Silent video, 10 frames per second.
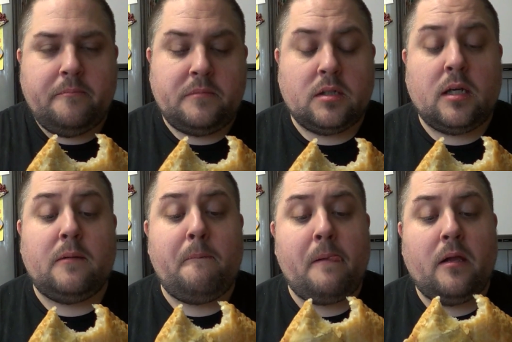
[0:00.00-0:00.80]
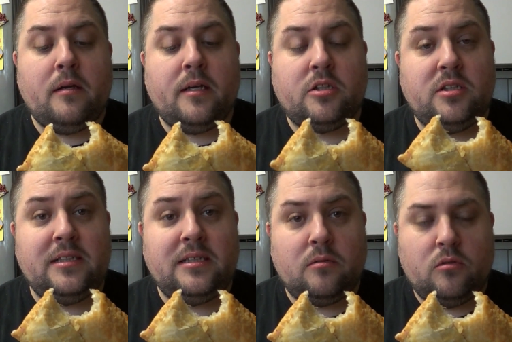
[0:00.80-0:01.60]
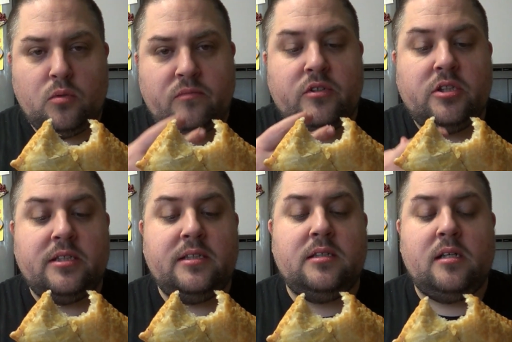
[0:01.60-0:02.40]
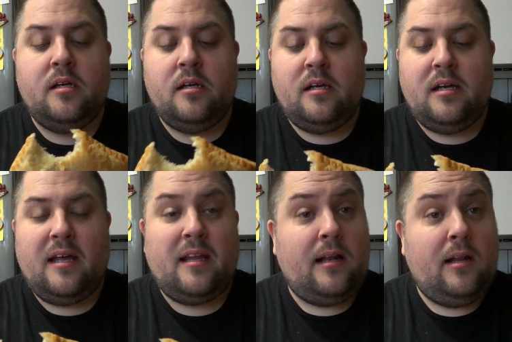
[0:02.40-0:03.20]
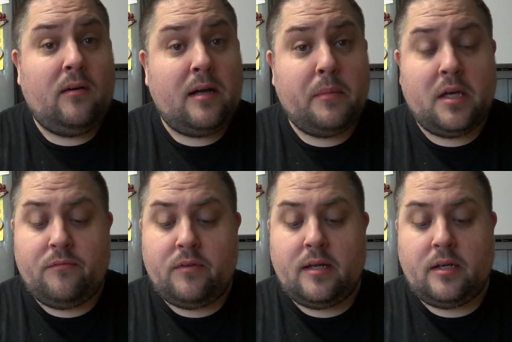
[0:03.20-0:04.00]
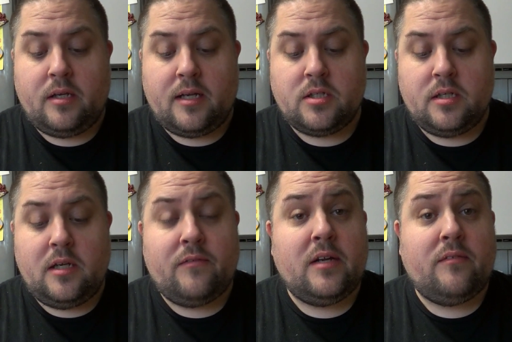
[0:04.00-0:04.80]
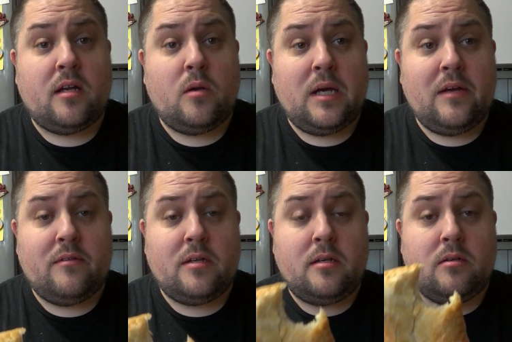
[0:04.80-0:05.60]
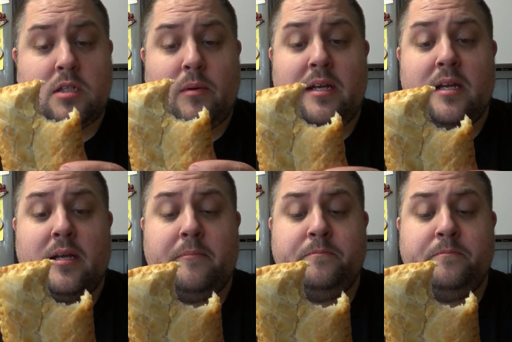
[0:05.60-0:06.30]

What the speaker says: Okay, you get the cheese, oomph for cheese. A light bit of onion actually. I think they've done away with it, not so oniony.